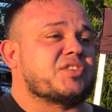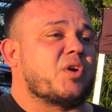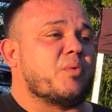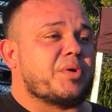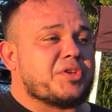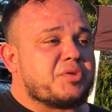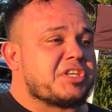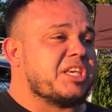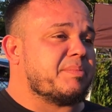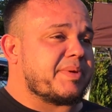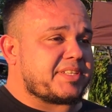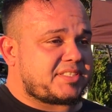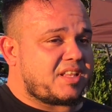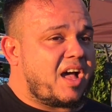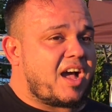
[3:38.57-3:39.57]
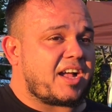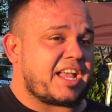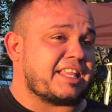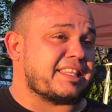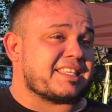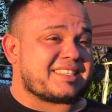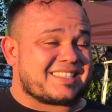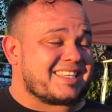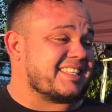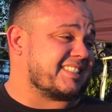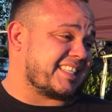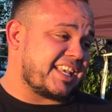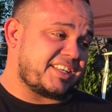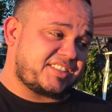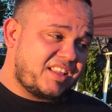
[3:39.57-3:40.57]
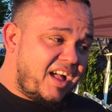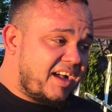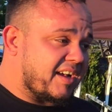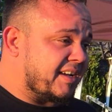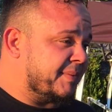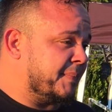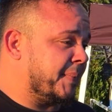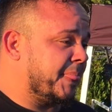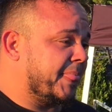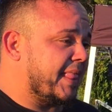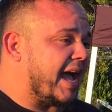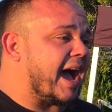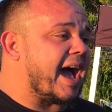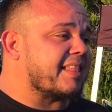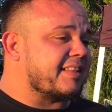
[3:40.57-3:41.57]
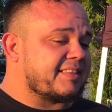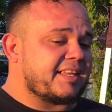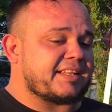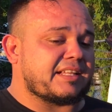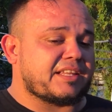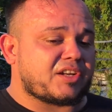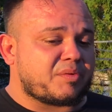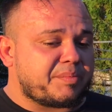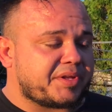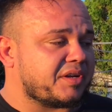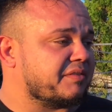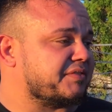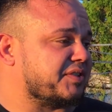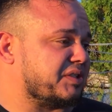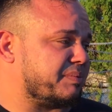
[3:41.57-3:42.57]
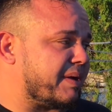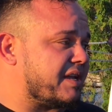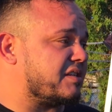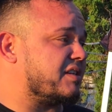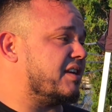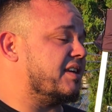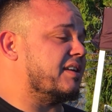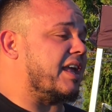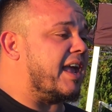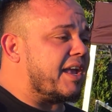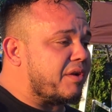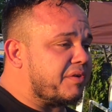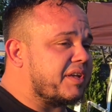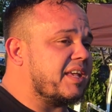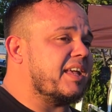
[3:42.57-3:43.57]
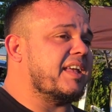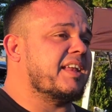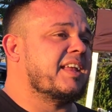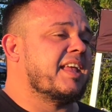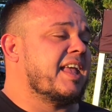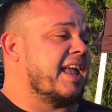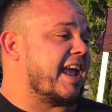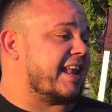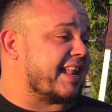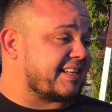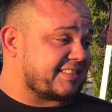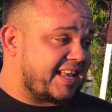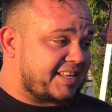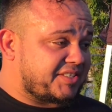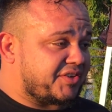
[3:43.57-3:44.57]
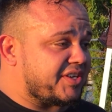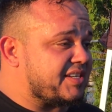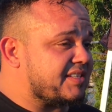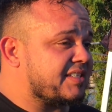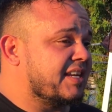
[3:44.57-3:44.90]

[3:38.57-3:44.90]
So when you keep it stock and the Z stays stock, other than a little bit of suspension, angle kit, and accessories,